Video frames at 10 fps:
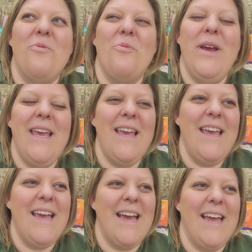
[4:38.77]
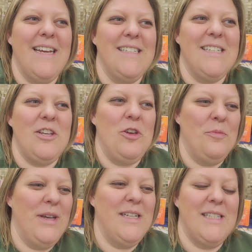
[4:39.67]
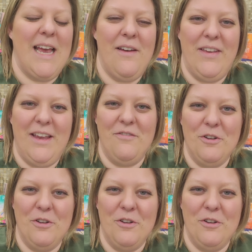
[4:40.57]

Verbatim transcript: we as humans having